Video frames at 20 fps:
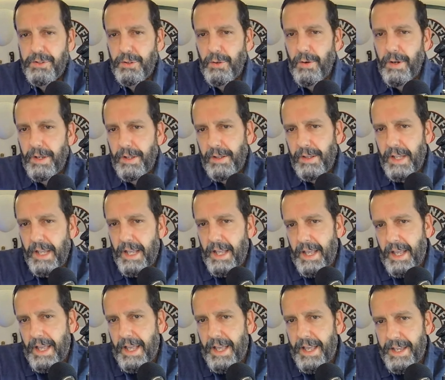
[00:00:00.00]
choil,
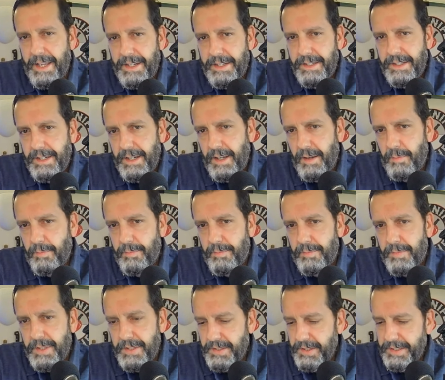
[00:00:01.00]
and um,
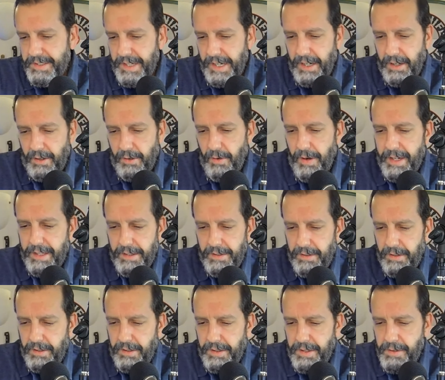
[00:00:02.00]
this looks like a great
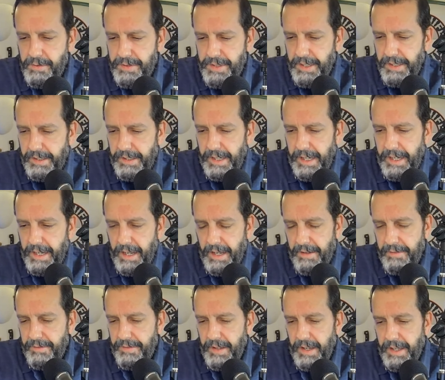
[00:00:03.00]
little utility
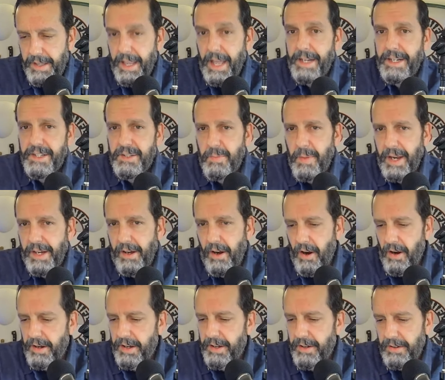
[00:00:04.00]
knife. Uh, that is my
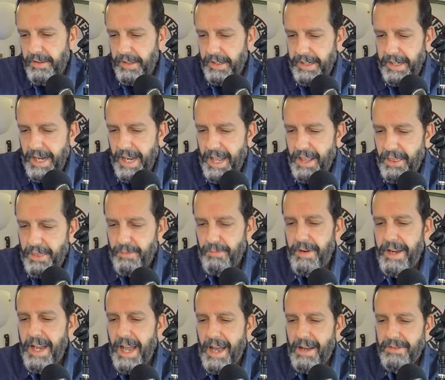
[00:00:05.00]
Micarta you're looking at.
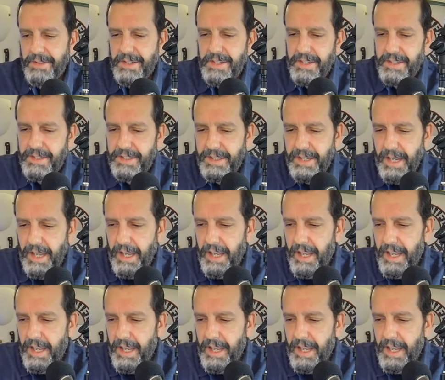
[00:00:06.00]
Three ounces